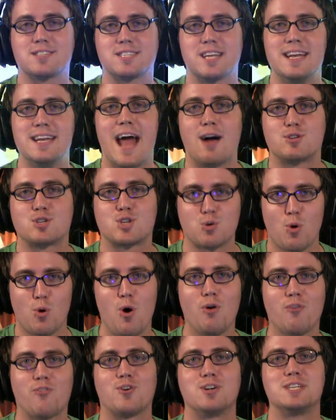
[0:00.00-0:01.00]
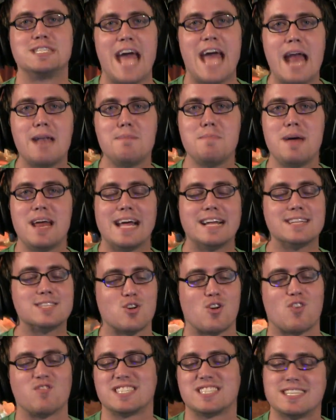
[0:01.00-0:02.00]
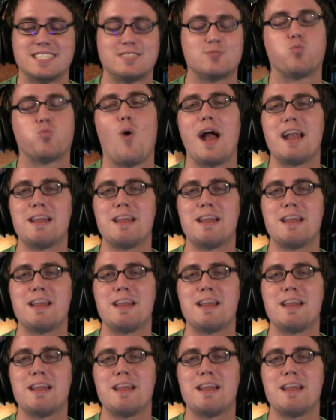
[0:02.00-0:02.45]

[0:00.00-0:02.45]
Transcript: can now troll for 10 minutes or 20